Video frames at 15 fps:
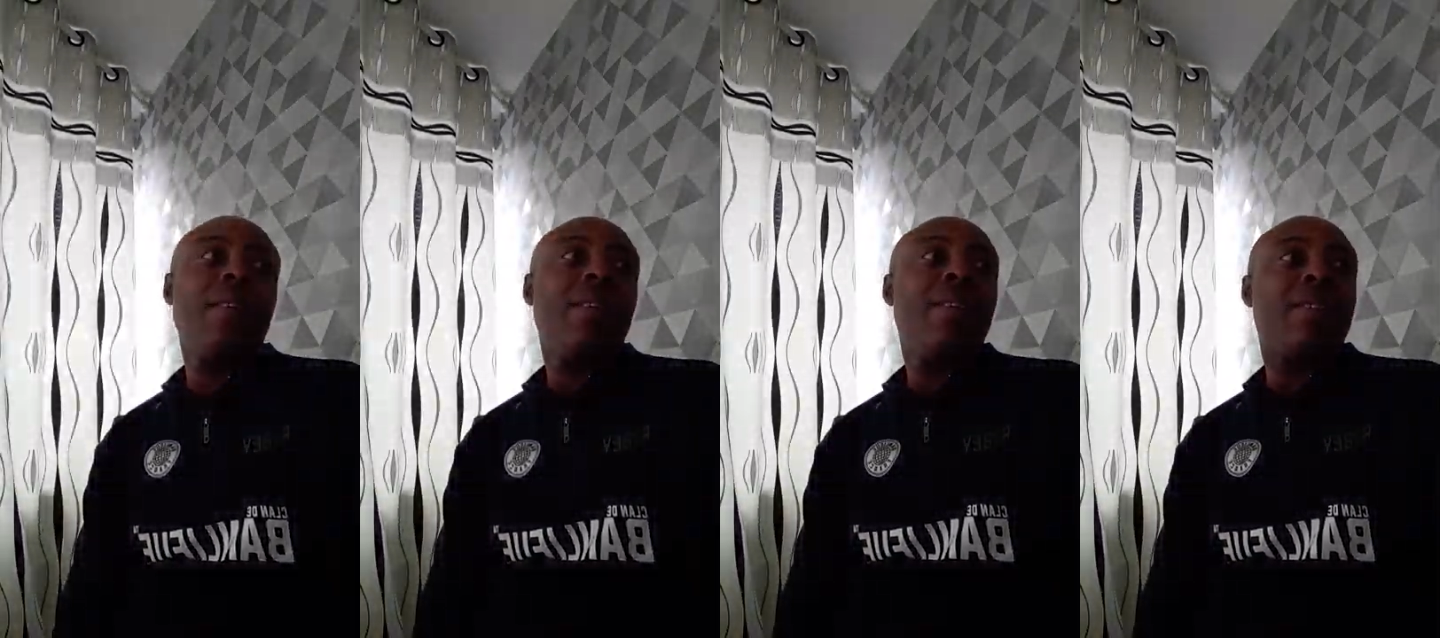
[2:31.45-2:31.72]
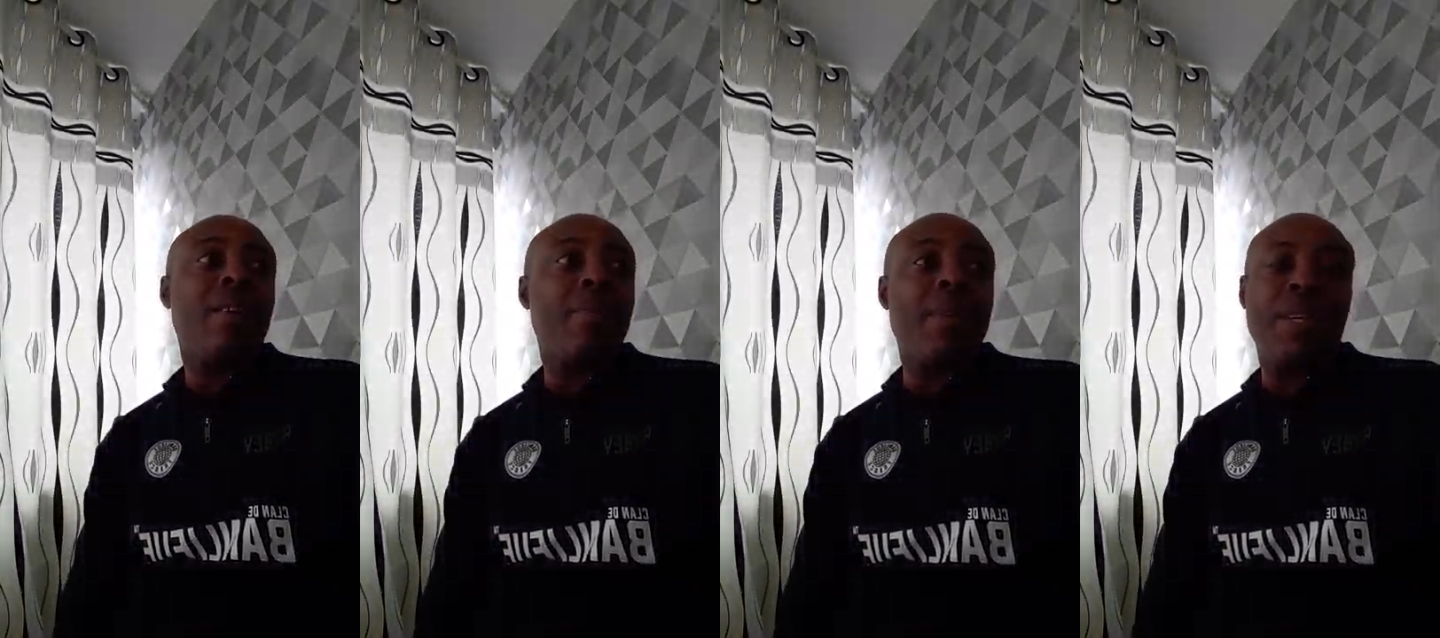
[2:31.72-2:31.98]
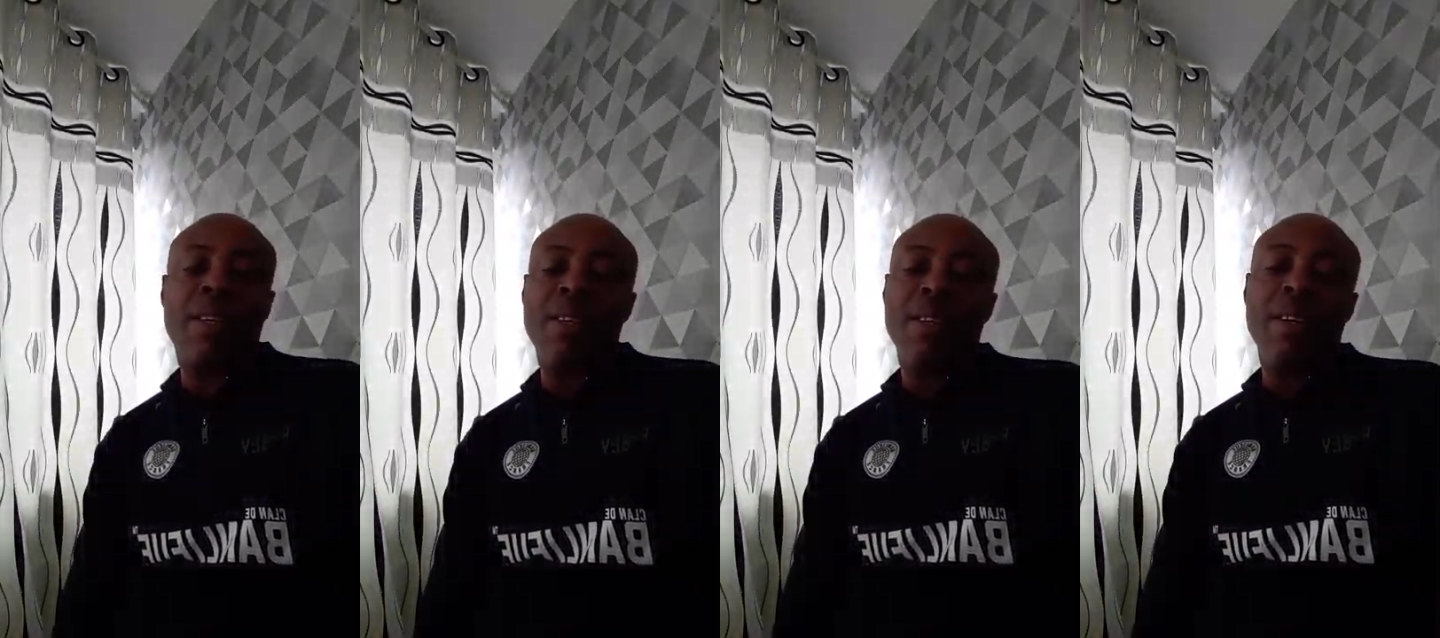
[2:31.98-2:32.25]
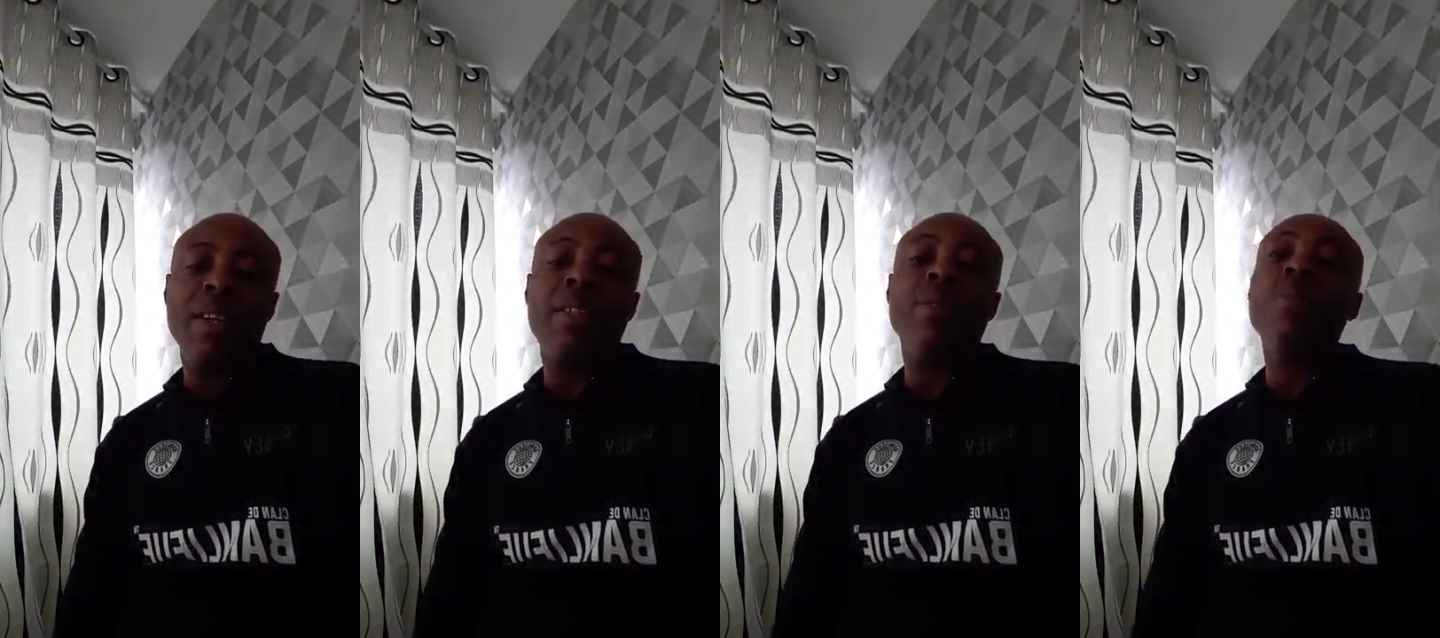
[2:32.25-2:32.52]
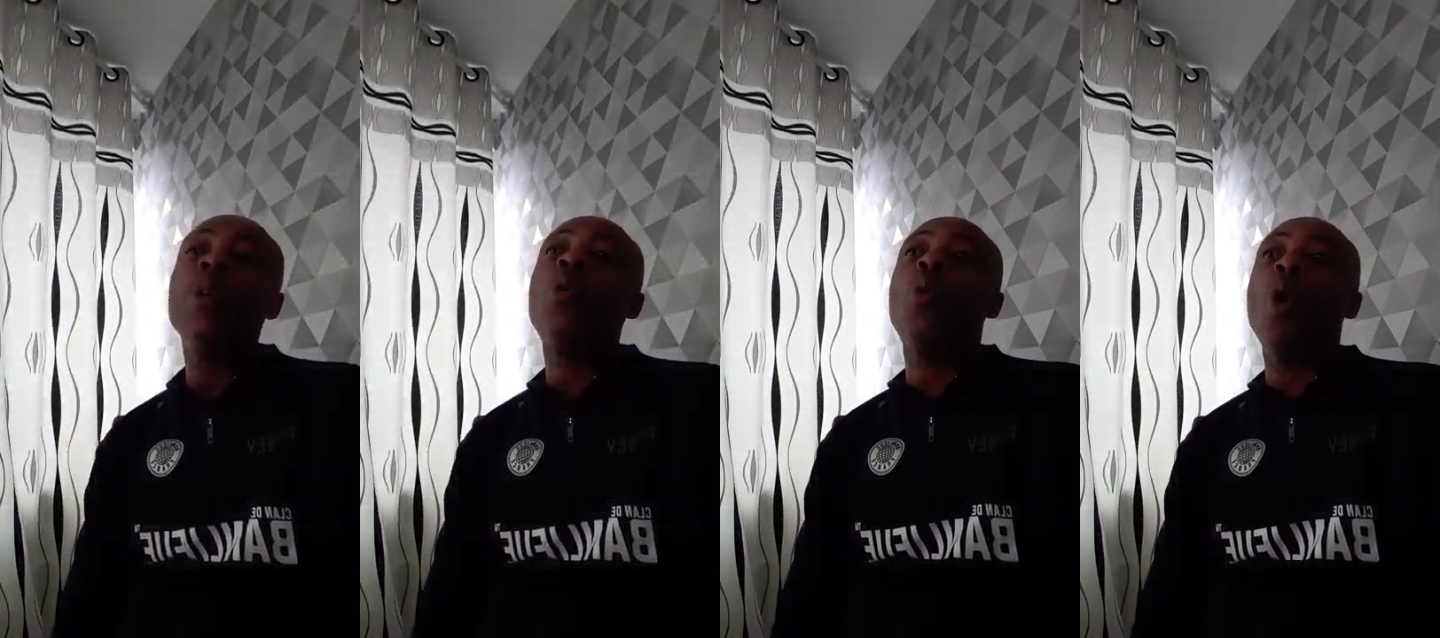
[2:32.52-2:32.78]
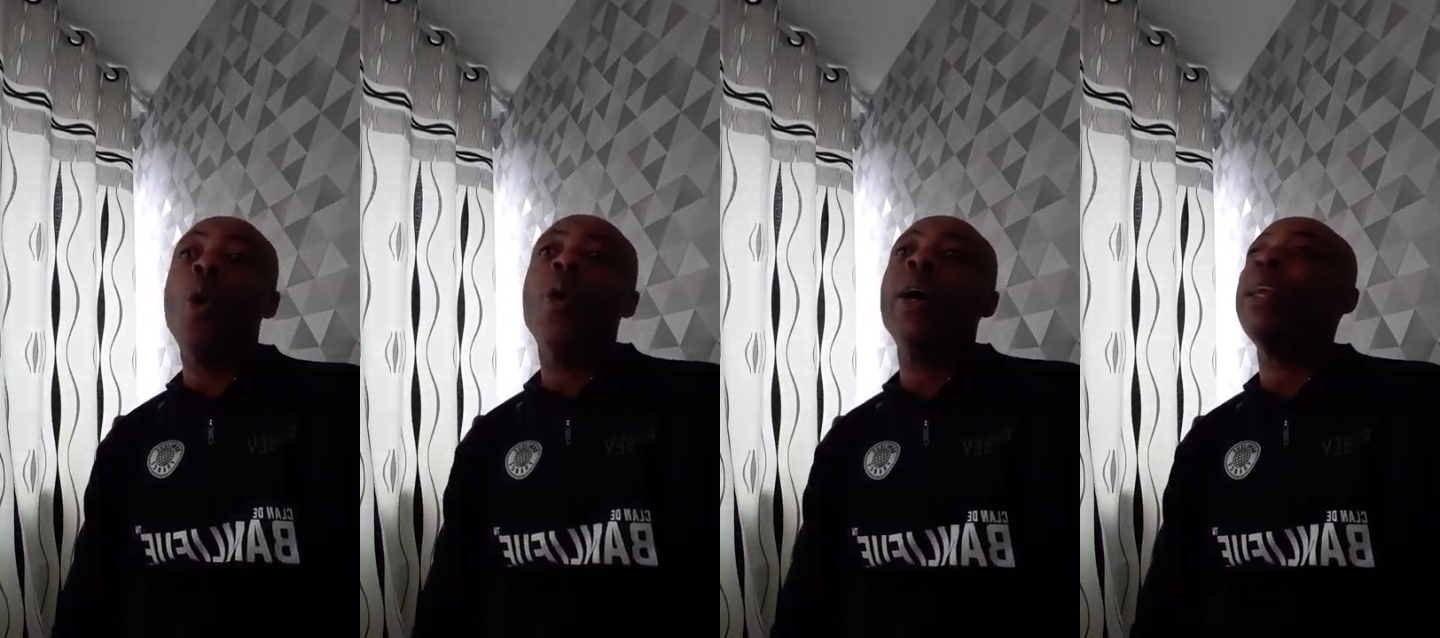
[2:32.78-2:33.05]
sebi it mi ko